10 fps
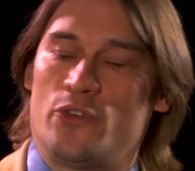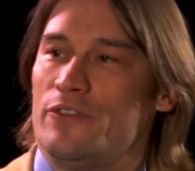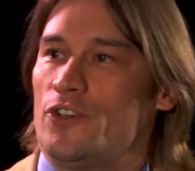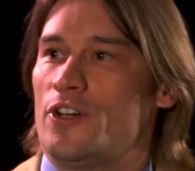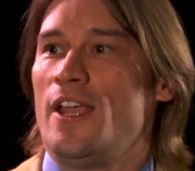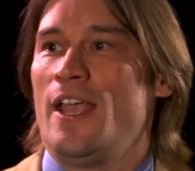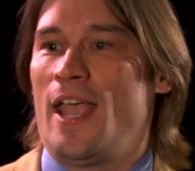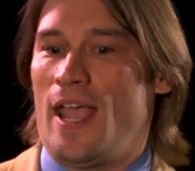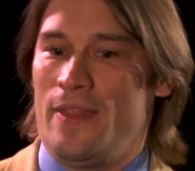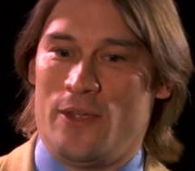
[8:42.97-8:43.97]
river
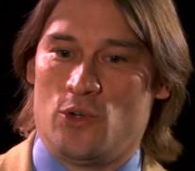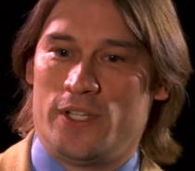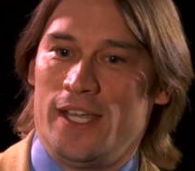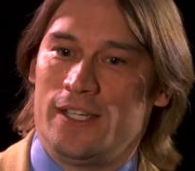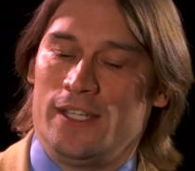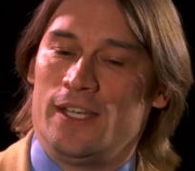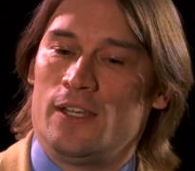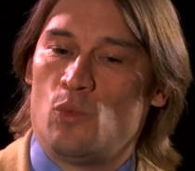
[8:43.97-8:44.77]
and they were taken in.